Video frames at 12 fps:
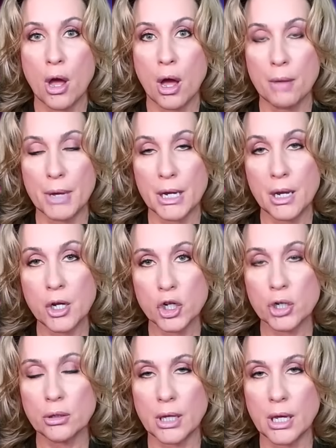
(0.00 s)
Um,
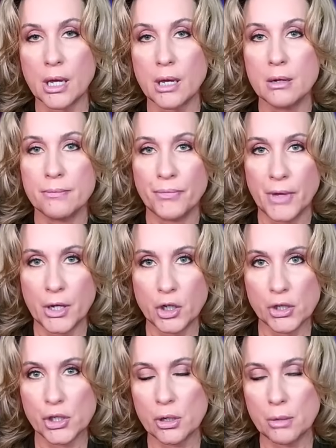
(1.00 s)
initially, he
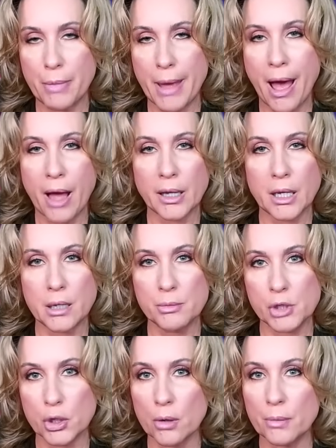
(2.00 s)
just stood back. He
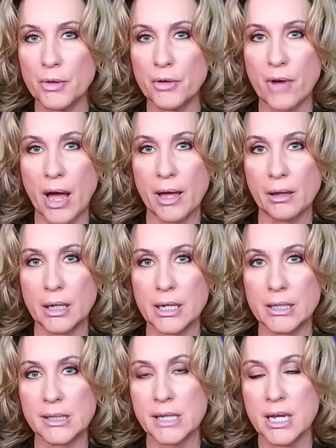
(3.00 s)
observed the
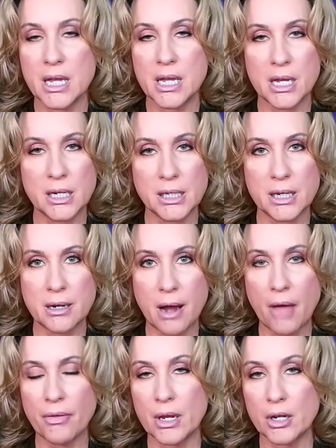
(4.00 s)
violence. He did
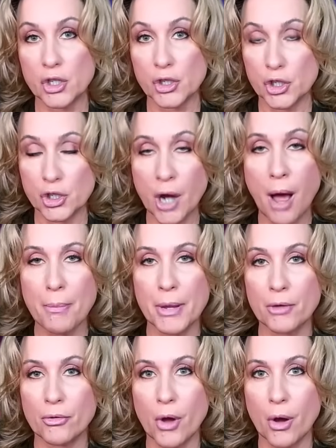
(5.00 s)
nothing to stop
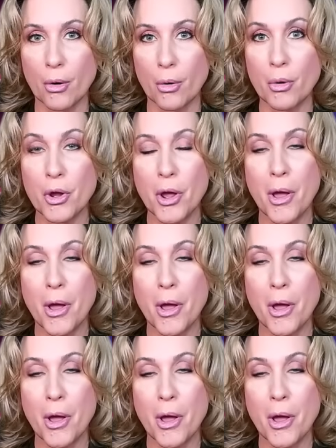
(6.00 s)
it, though.